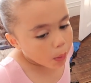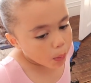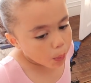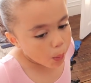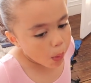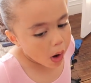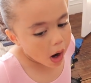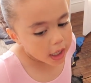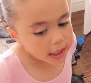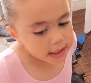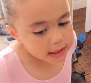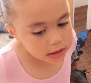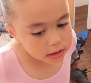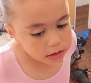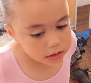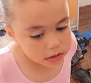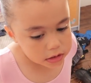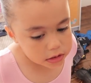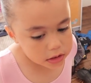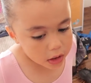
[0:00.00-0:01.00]

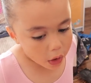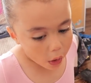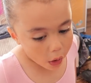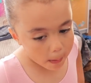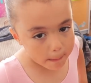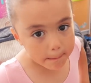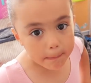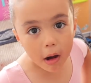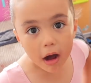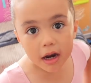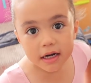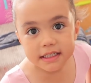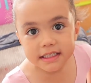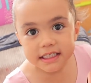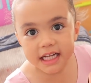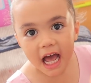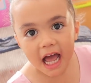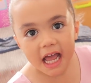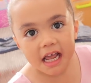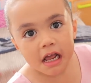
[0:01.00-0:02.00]
Once on
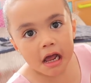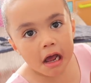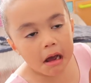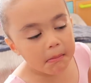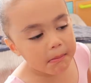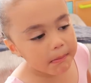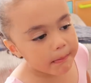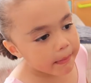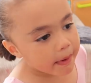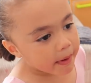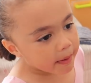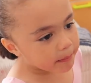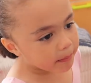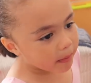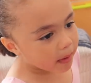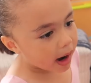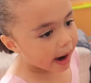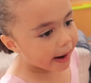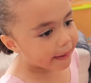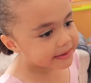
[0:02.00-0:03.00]
Monday,
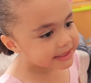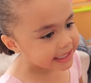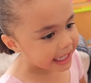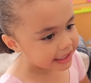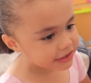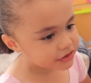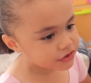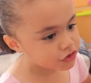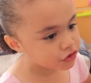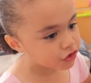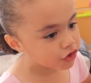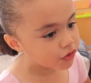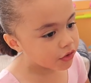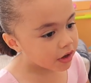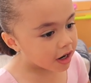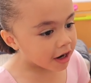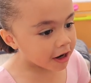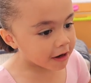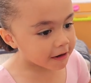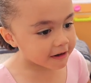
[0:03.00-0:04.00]
I was at
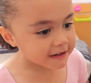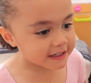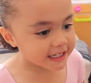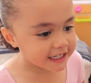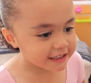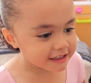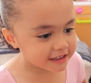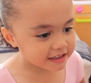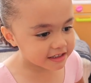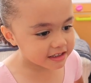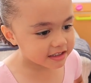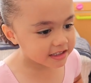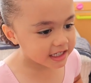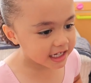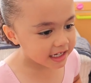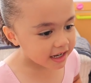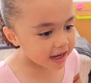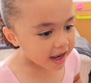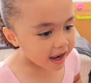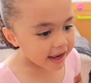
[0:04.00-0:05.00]
school. The teacher used to
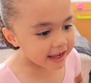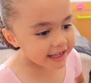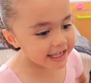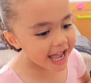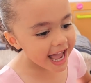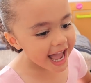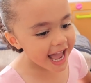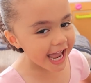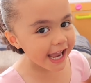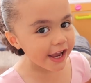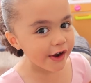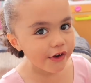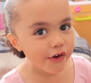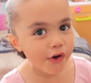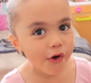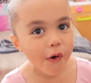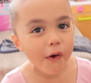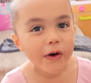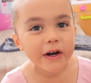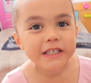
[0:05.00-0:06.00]
say, "Yay,
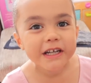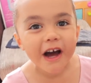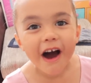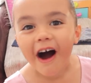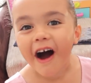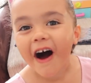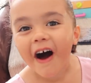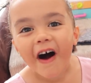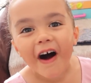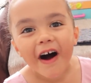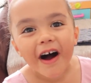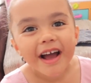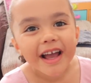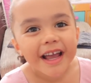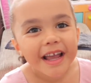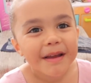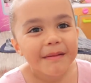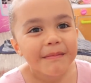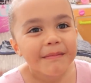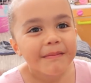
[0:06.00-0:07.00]
you're on time."